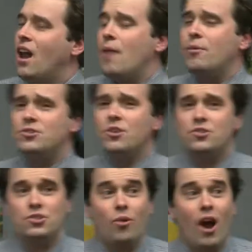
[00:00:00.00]
I'm also
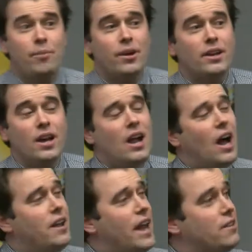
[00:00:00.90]
describing a
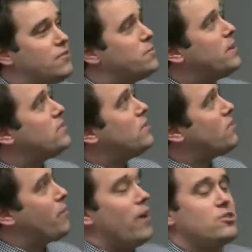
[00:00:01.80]
native species
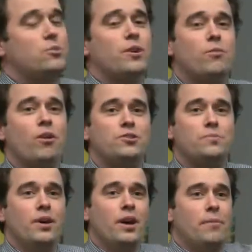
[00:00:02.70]
of parasitoid wasp,
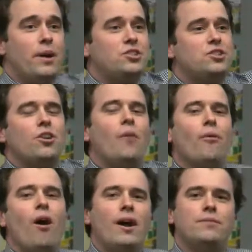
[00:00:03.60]
pictured top
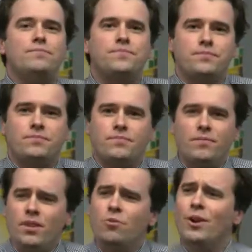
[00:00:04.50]
right.
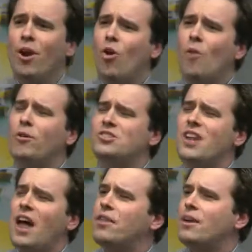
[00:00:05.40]
We know almost
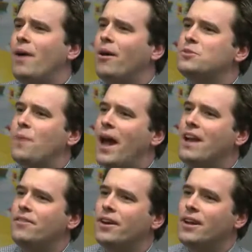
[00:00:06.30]
nothing about its
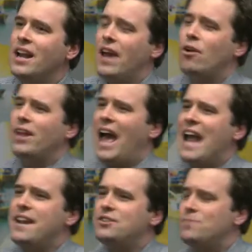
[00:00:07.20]
behavior, and only
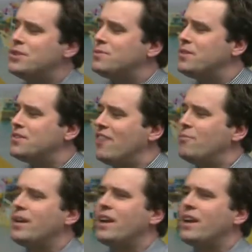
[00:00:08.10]
80 specimens have been